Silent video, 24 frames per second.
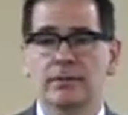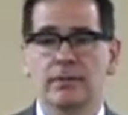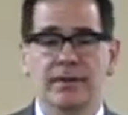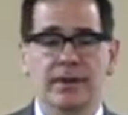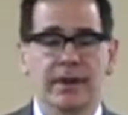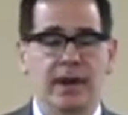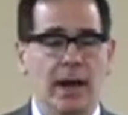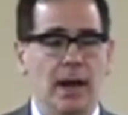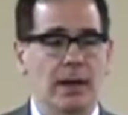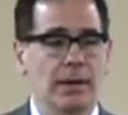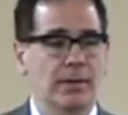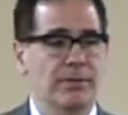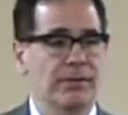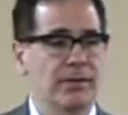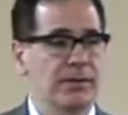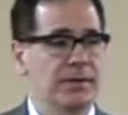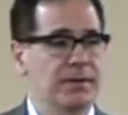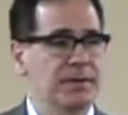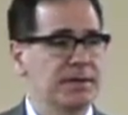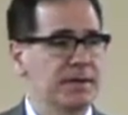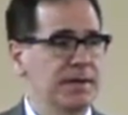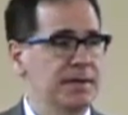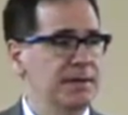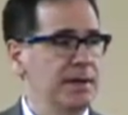for
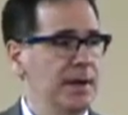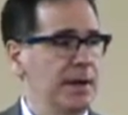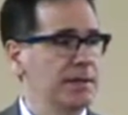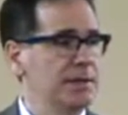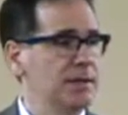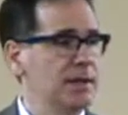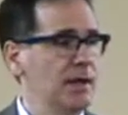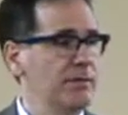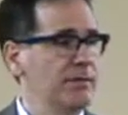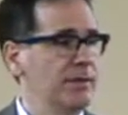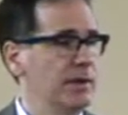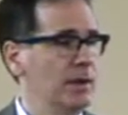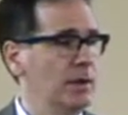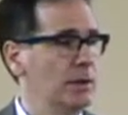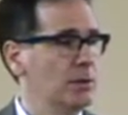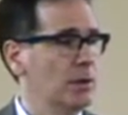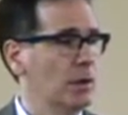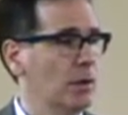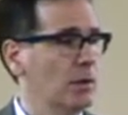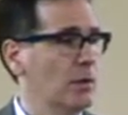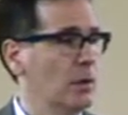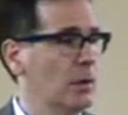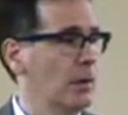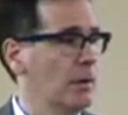the success of any
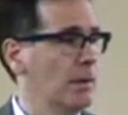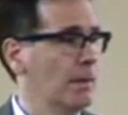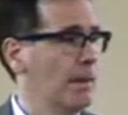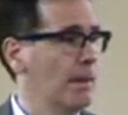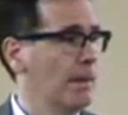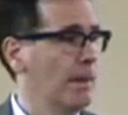drug court.